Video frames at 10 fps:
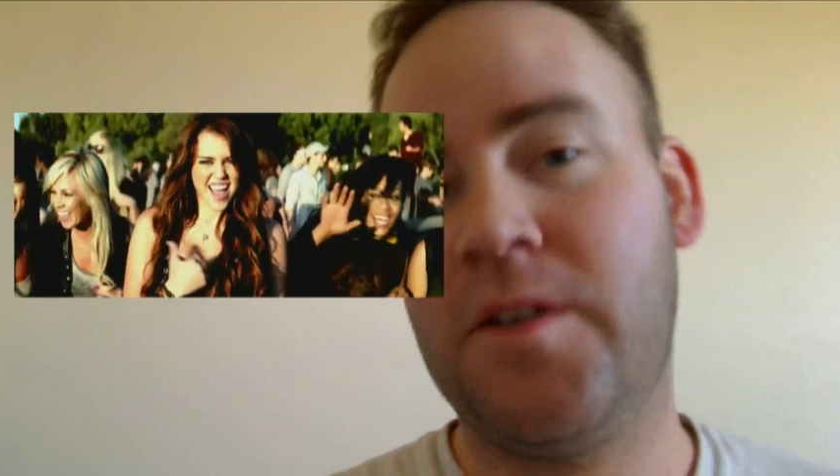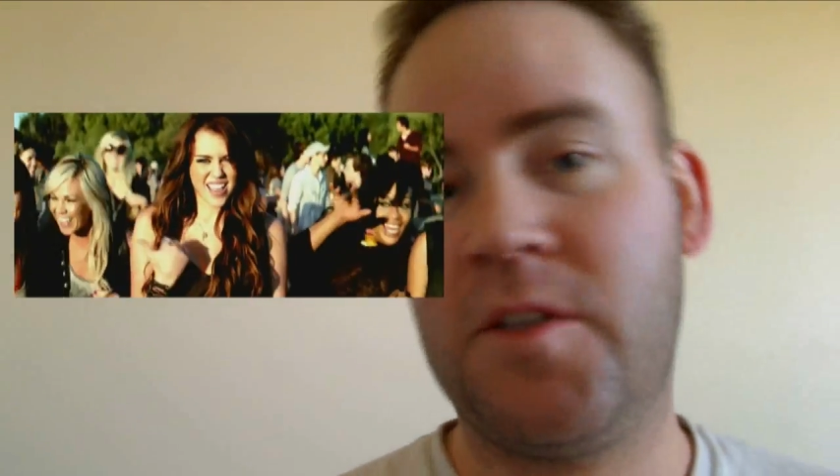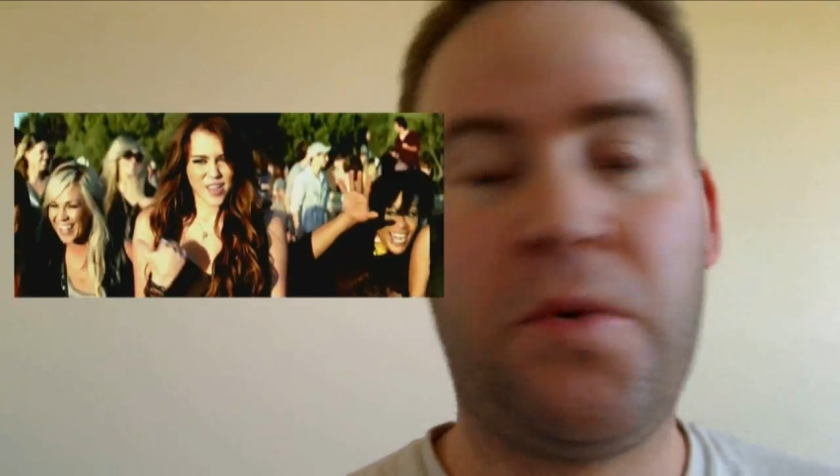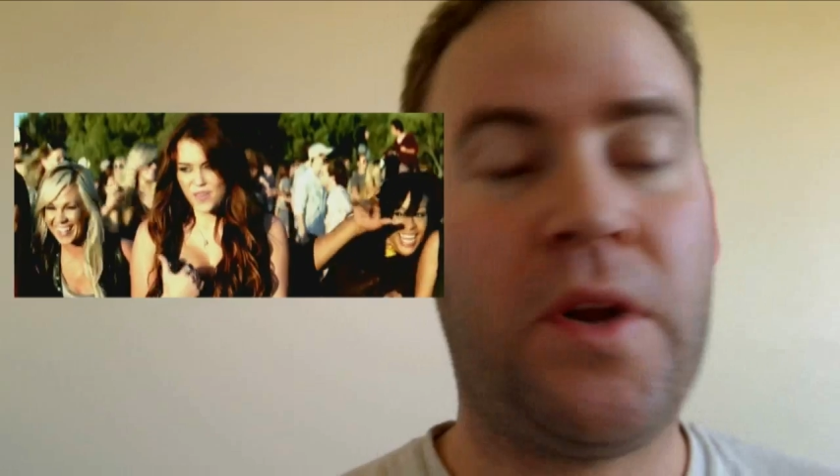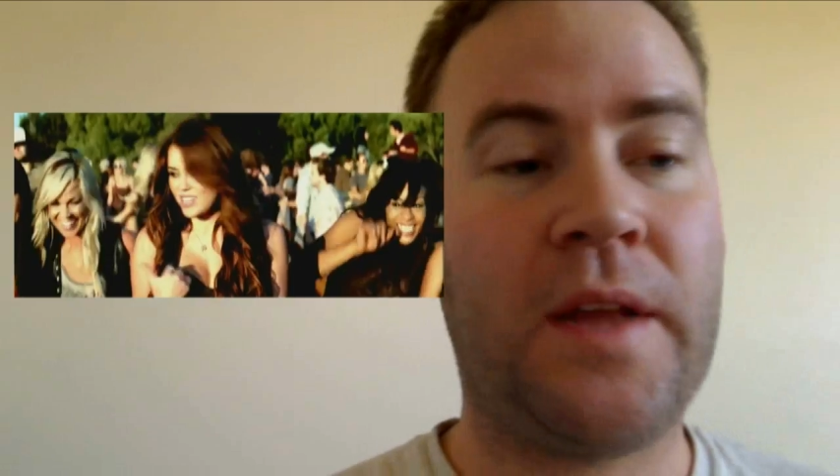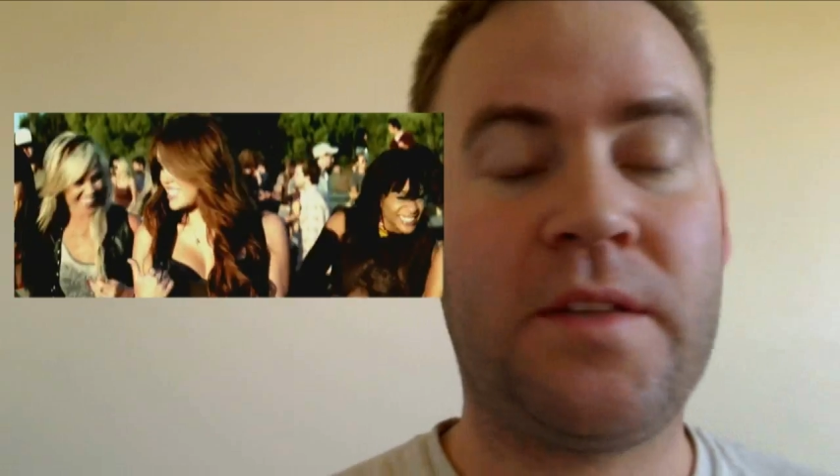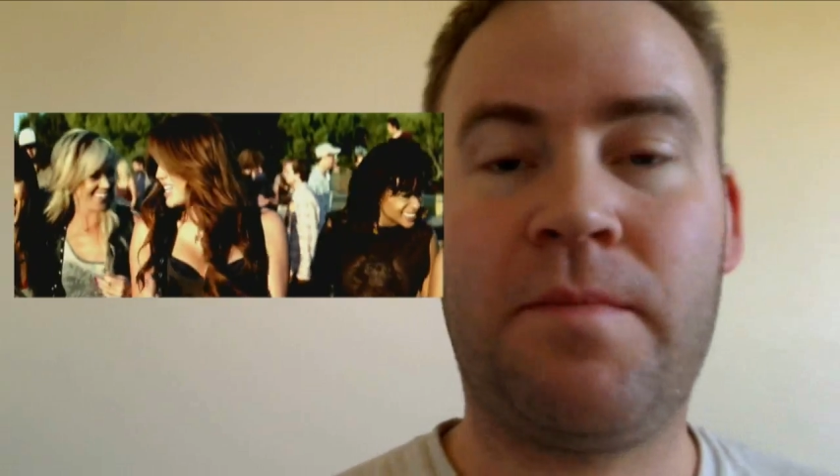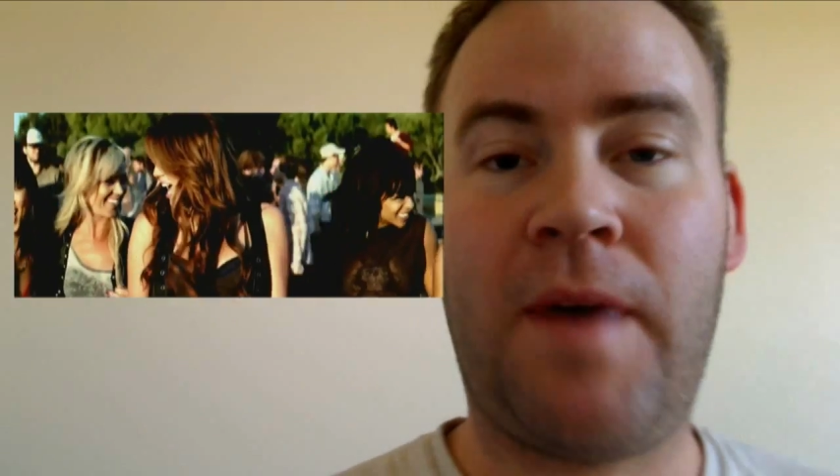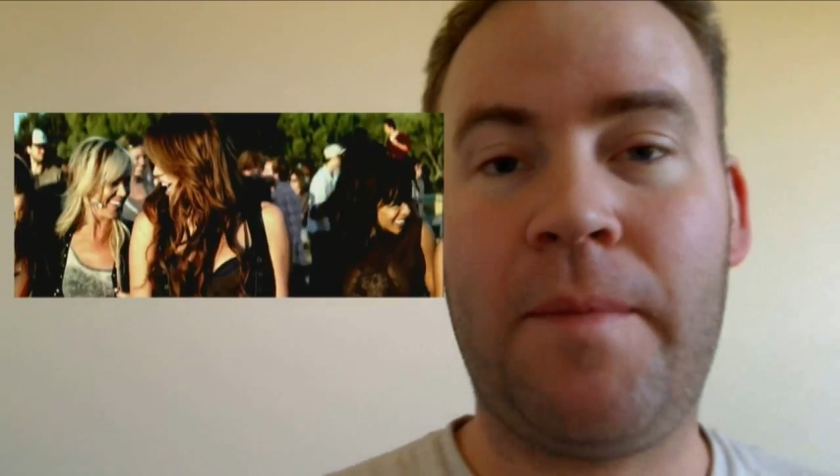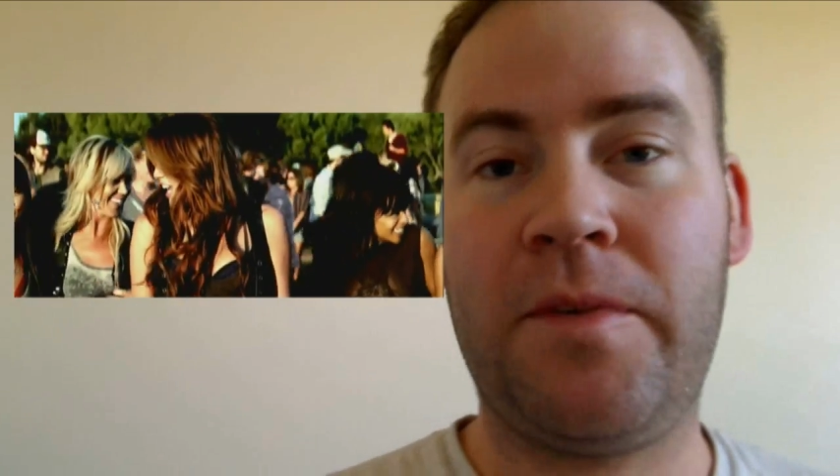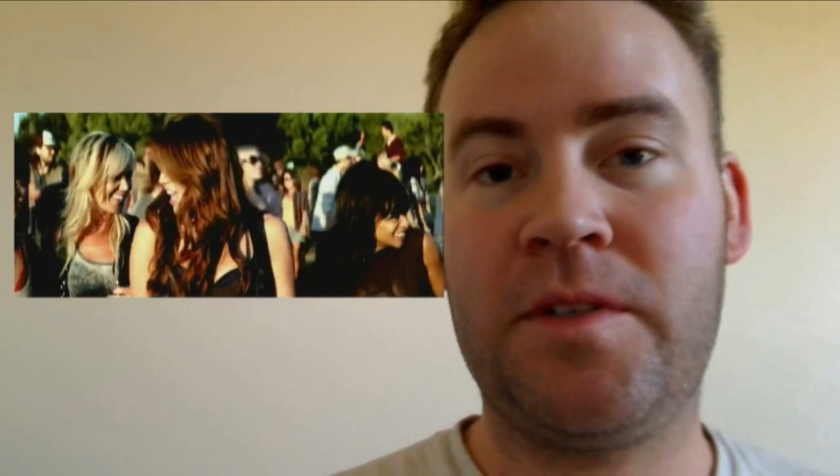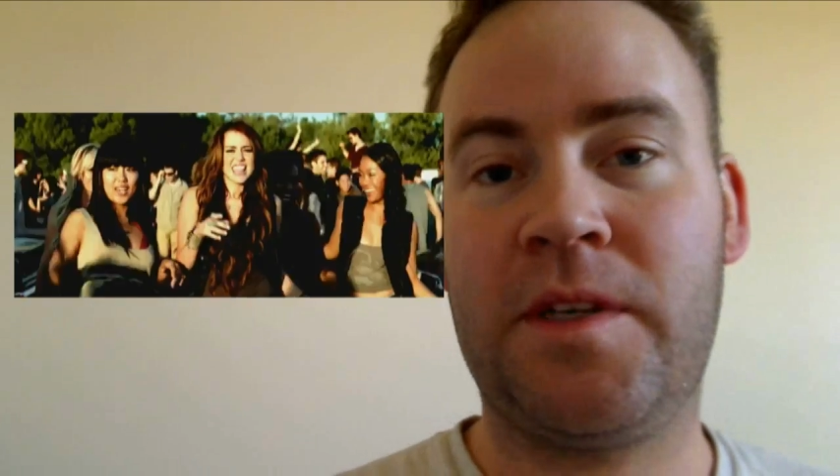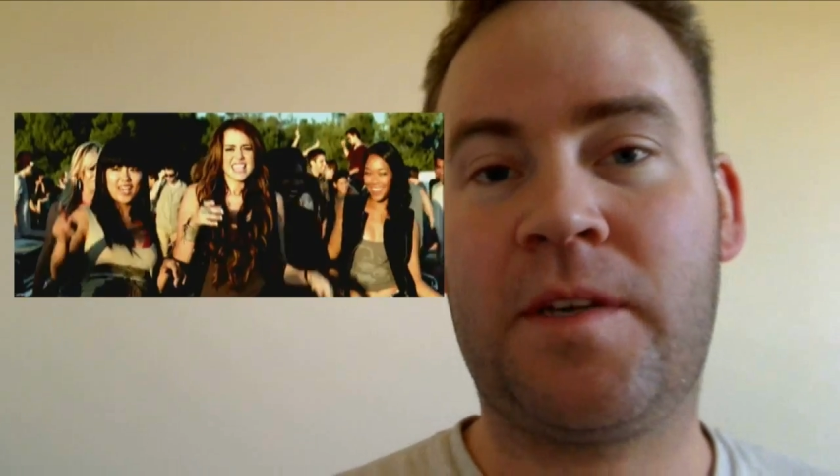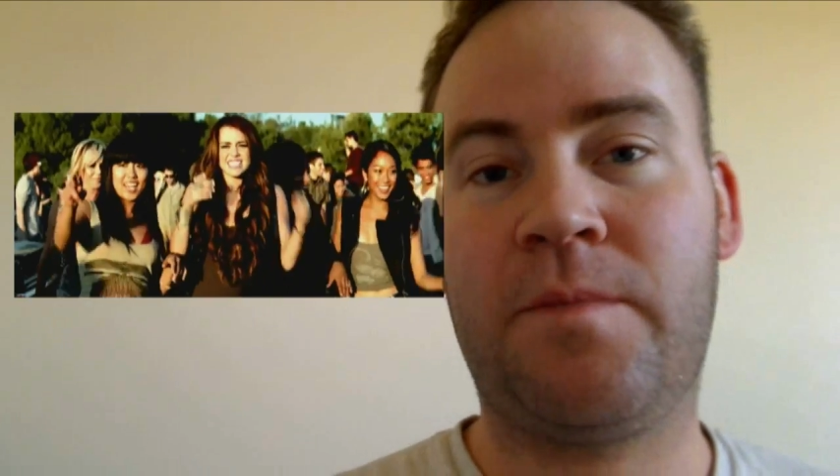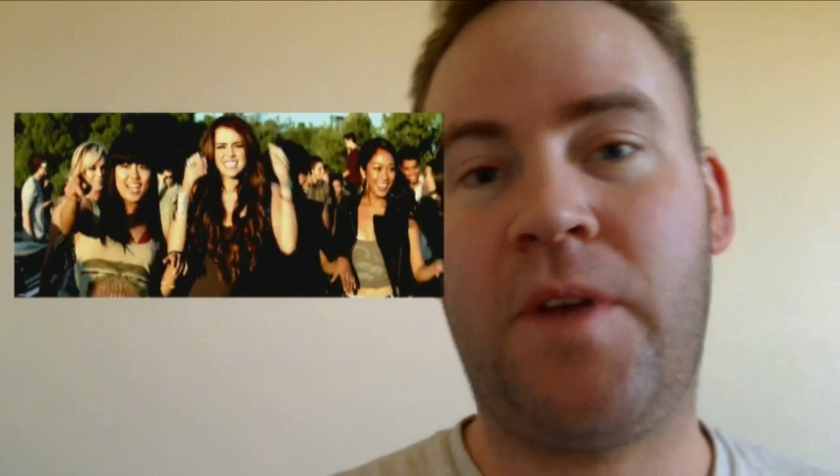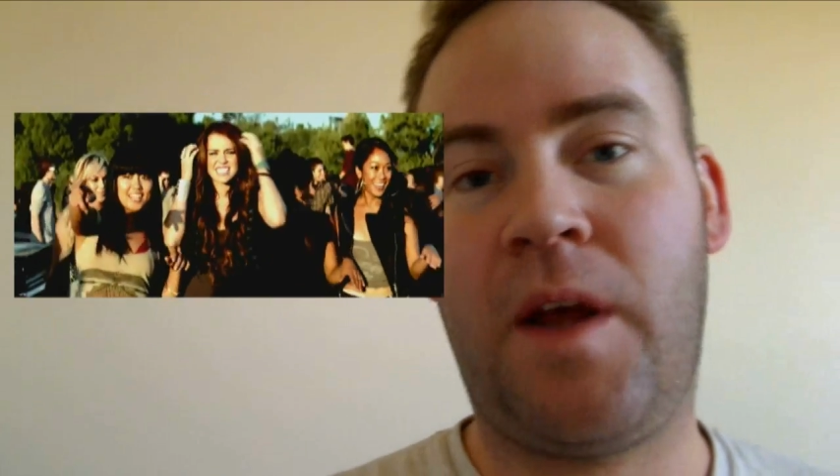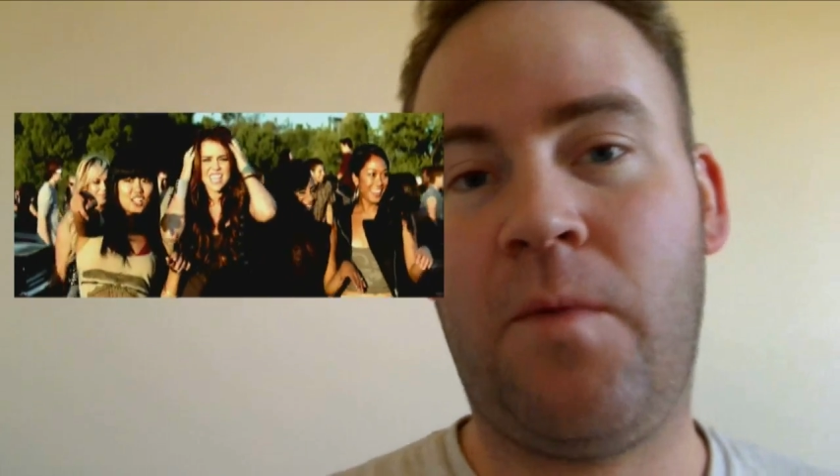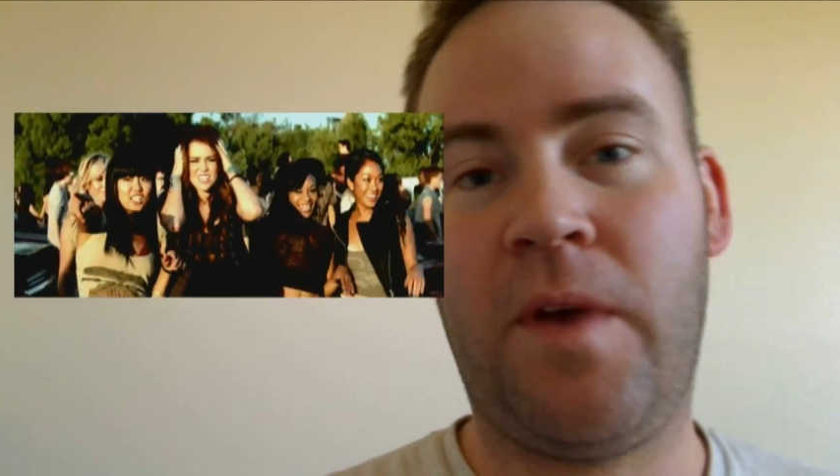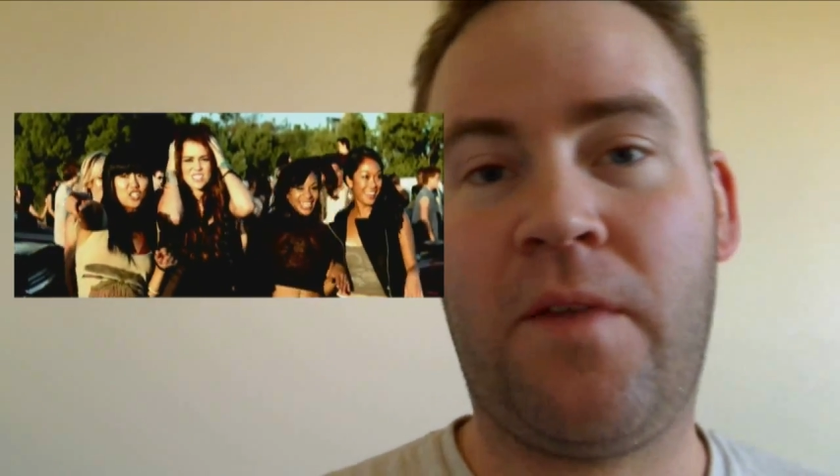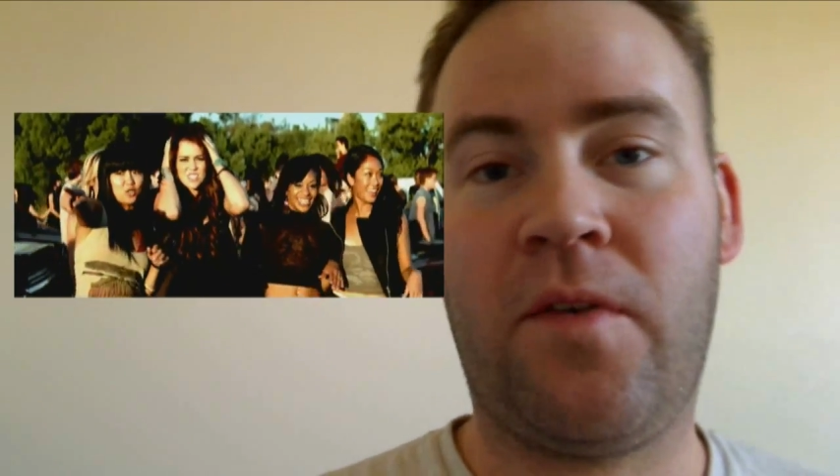just put on some pop music, put
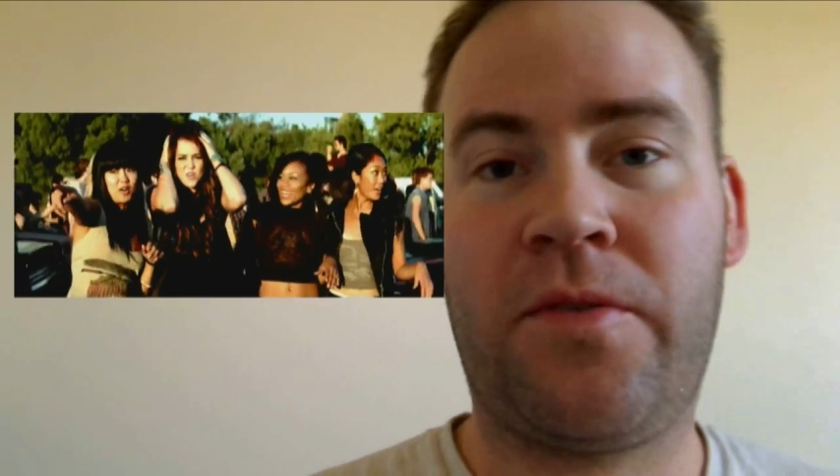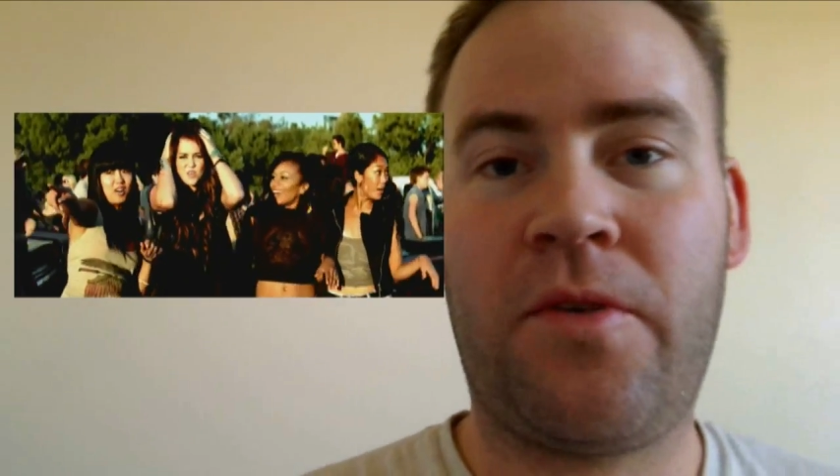on whatever,